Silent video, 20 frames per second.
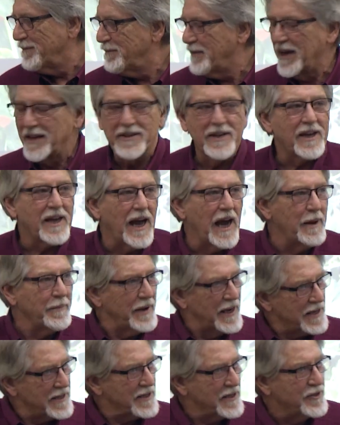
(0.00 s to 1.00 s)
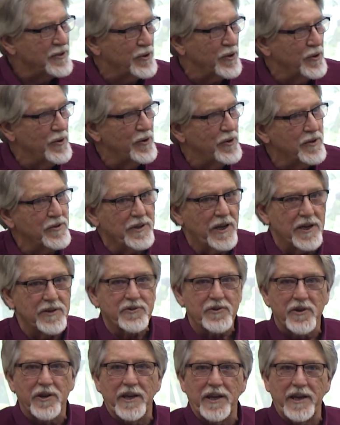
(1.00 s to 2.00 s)
made the comment to Jewel
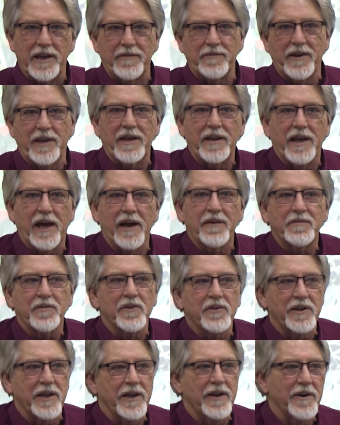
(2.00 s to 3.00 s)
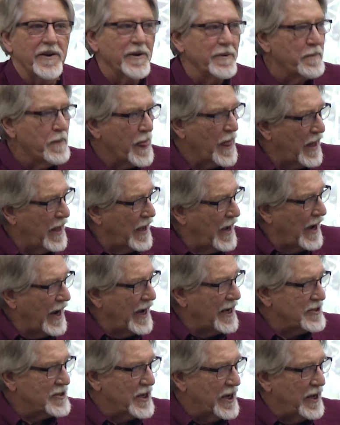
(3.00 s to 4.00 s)
yesterday evening after dinner.
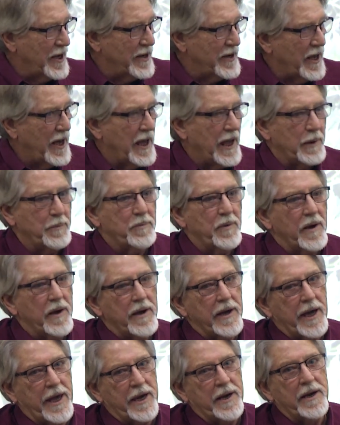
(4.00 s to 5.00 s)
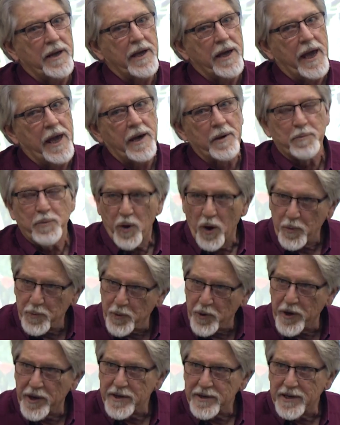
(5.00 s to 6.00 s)
I said an
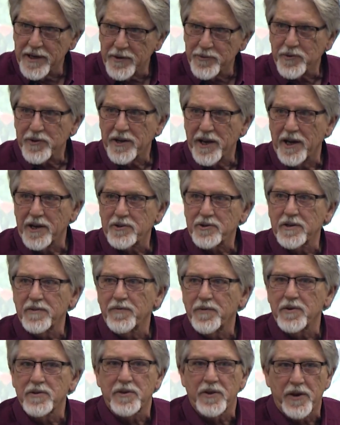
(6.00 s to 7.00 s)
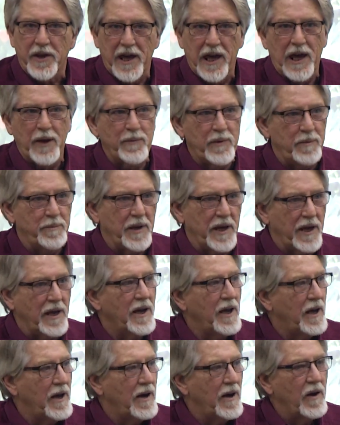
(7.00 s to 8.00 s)
appropriate introduction for today would be,
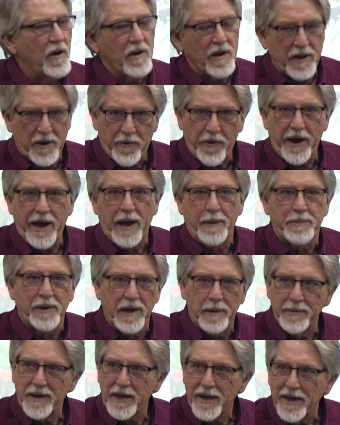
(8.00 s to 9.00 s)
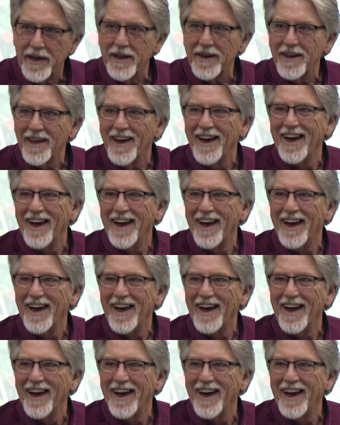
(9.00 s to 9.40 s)
holy crap, him again?